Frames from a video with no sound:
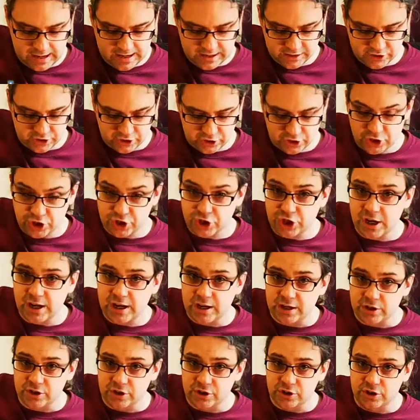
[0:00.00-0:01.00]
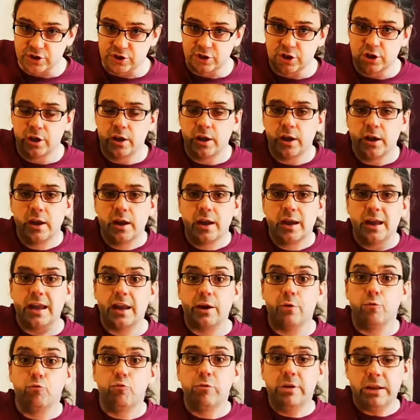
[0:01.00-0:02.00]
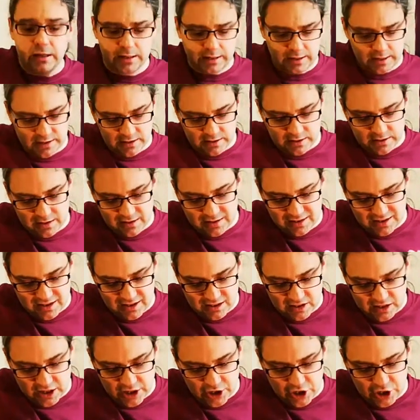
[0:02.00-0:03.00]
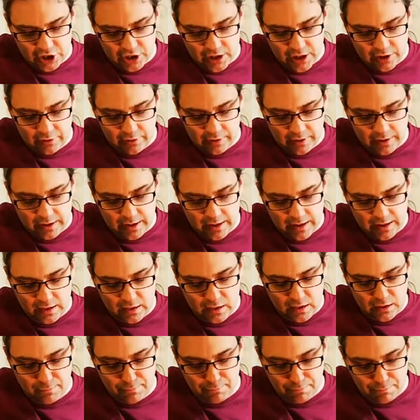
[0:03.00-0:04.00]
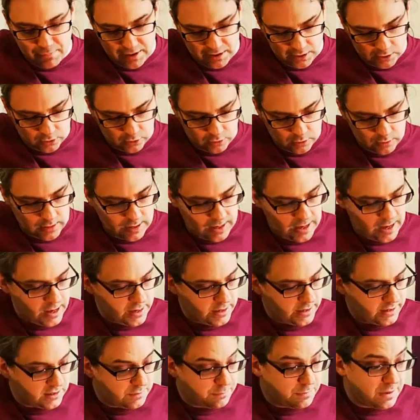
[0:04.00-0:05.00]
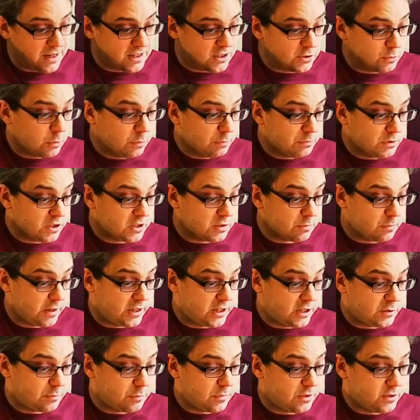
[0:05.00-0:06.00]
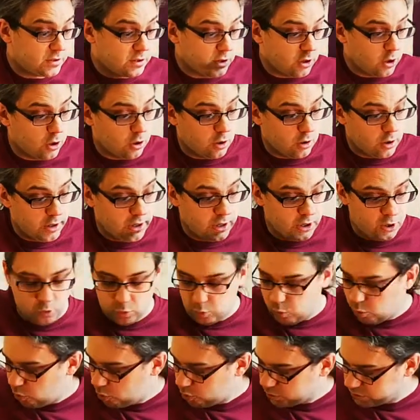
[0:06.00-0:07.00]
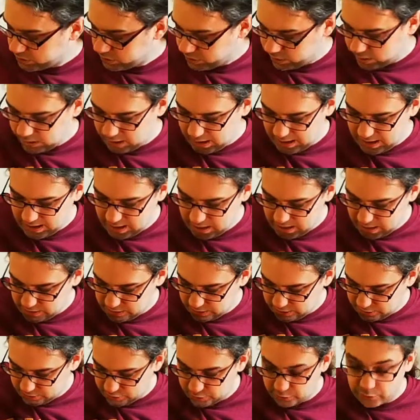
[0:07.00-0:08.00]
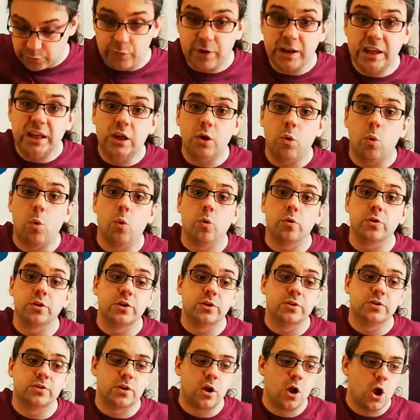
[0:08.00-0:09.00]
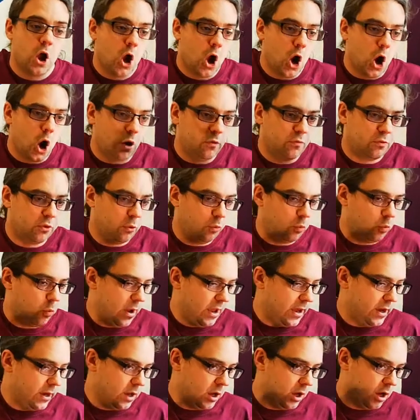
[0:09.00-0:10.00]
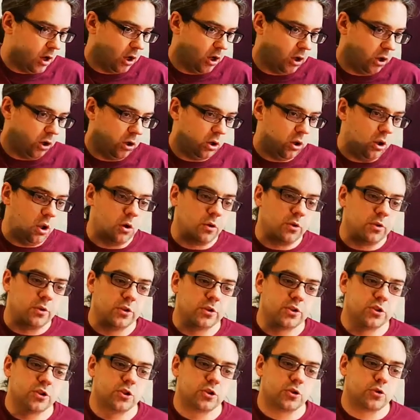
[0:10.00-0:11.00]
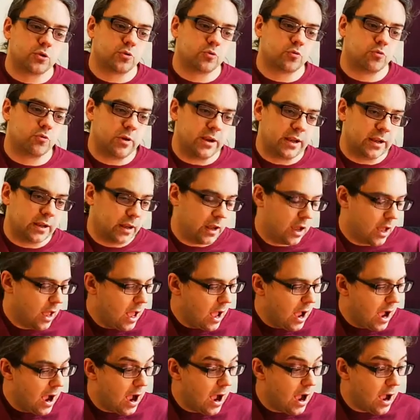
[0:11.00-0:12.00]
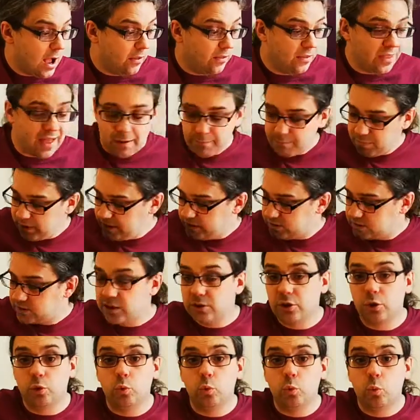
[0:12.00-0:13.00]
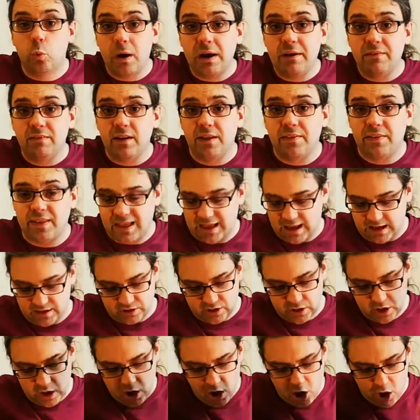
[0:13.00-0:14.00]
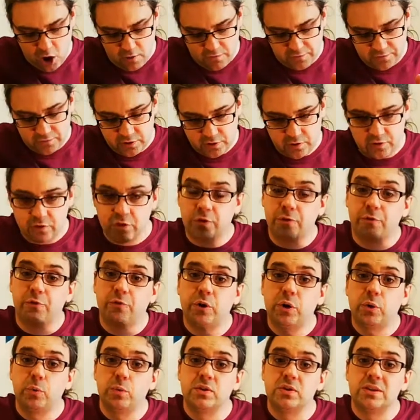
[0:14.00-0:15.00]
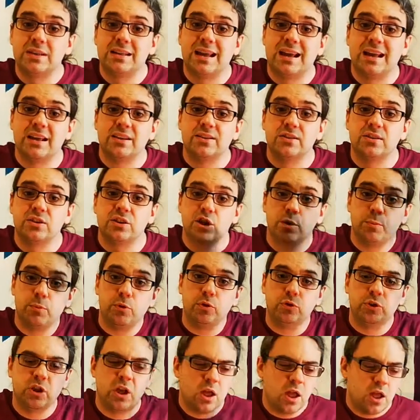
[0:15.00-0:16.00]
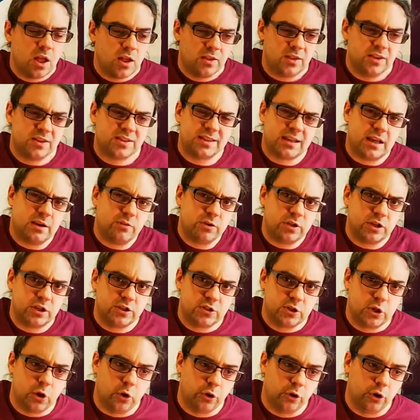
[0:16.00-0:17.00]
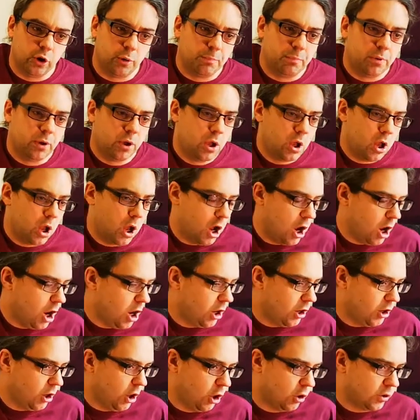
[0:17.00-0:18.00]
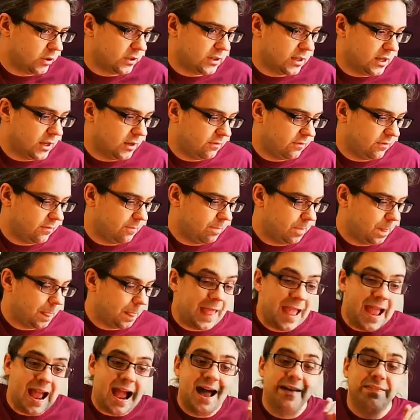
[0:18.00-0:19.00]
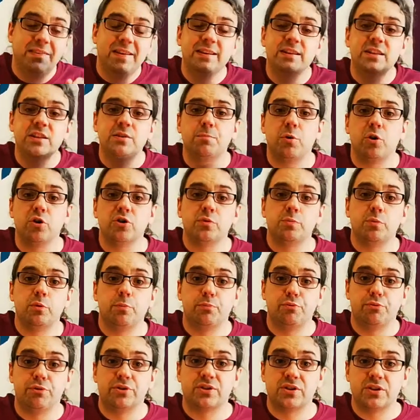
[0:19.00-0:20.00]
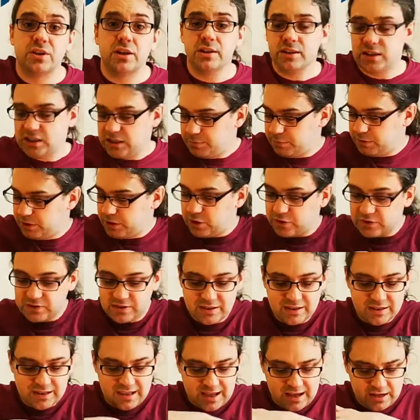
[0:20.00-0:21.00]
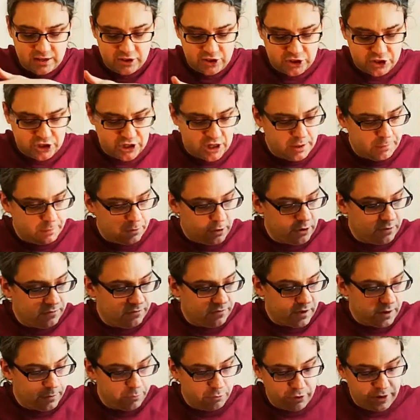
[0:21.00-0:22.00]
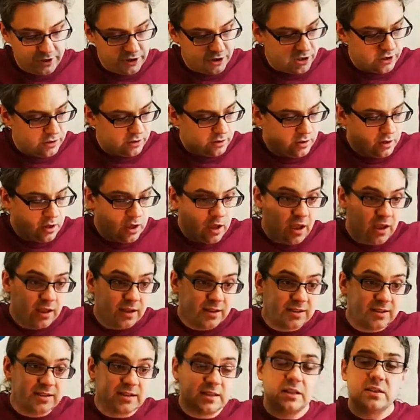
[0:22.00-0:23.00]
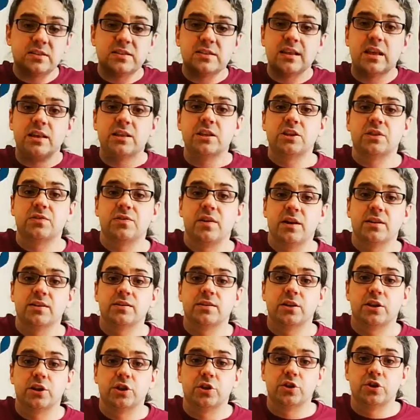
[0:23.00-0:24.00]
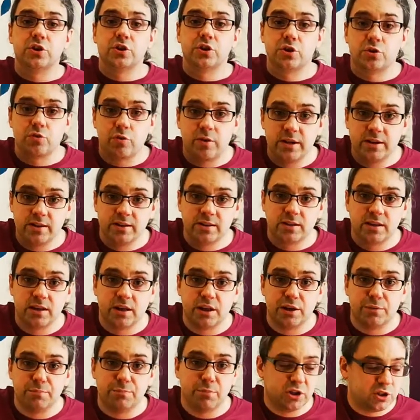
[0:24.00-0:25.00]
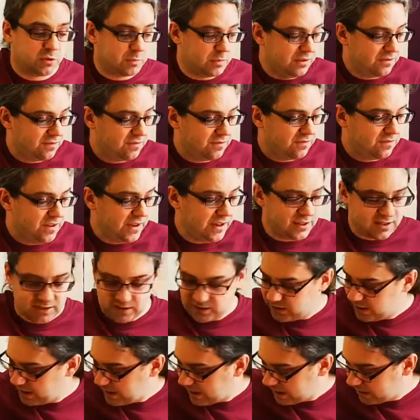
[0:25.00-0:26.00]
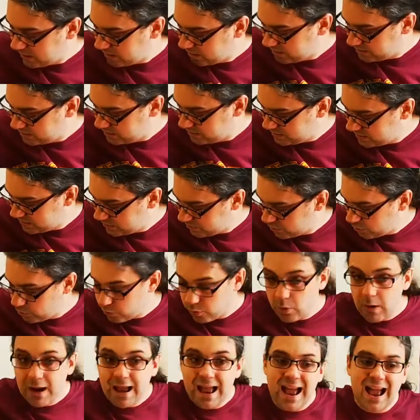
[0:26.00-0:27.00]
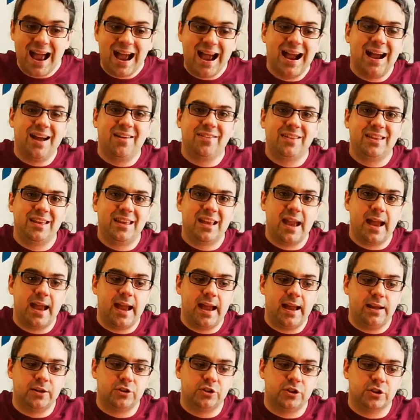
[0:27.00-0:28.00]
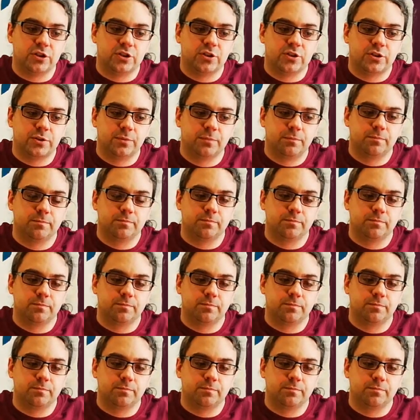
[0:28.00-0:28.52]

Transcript: has changed. It really is stationary in the middle and its maximum displacements are a quarter and three quarters of the way along the string. Uh, that means that the wavelength has halved, the frequency has doubled, the sound has gone up an octave. And this is possible precisely because that shape of vibration still satisfies the constraints that it must be fixed and zero at the edges.